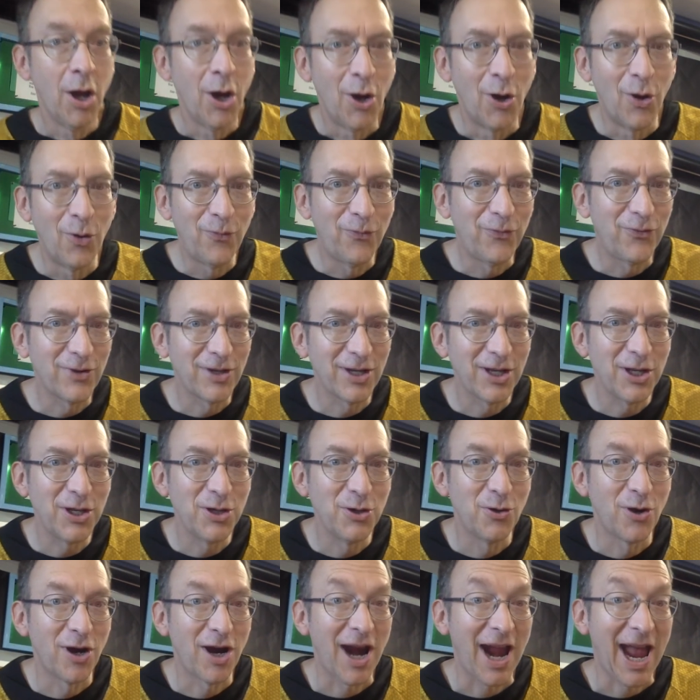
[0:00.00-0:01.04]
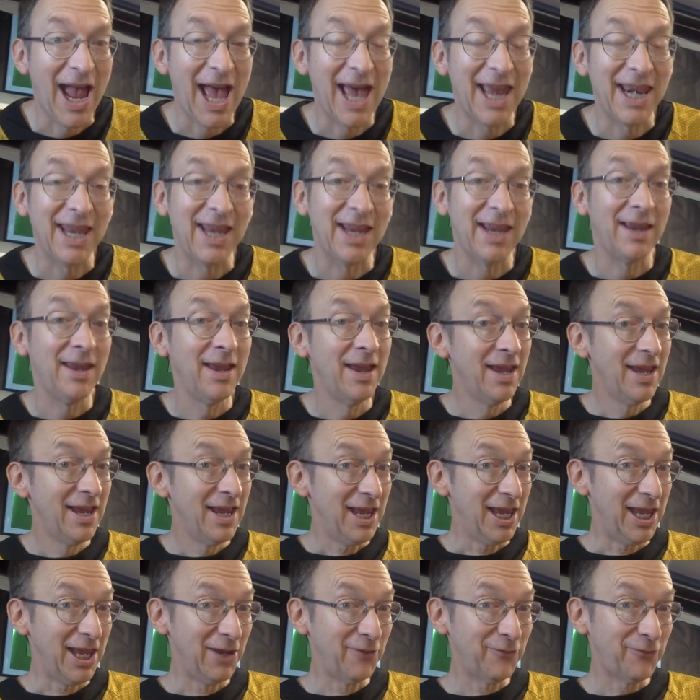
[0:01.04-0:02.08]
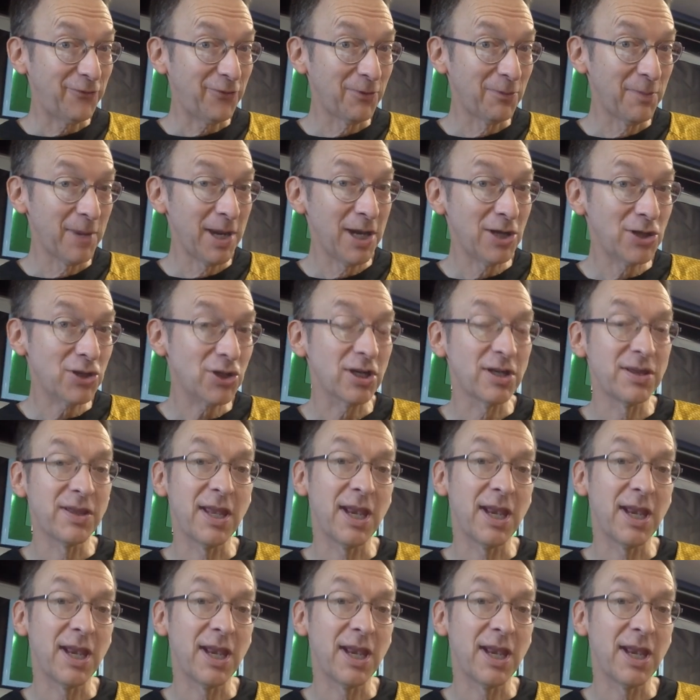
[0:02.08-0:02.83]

Hopefully you are adding information